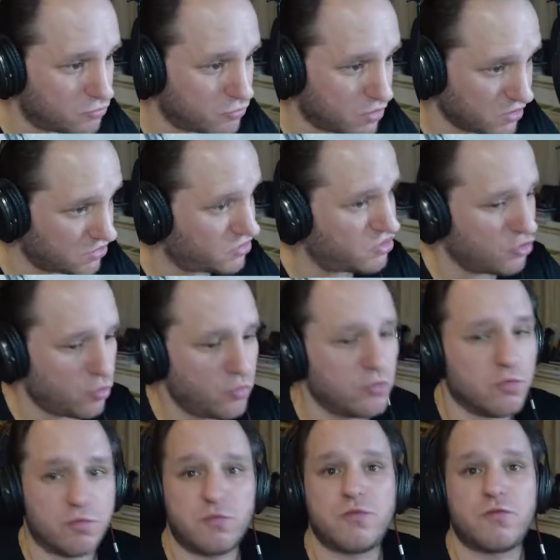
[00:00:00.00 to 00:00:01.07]
The snow
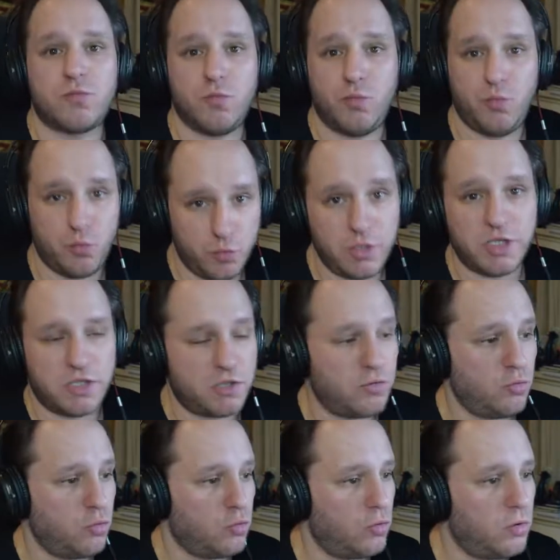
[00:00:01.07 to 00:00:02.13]
looks really
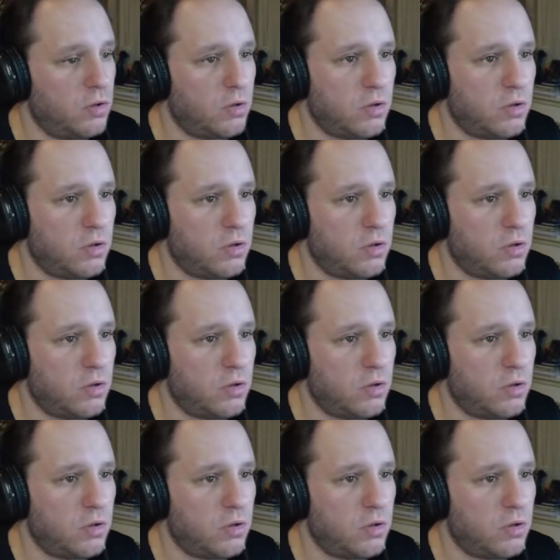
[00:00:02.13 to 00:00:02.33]
cool.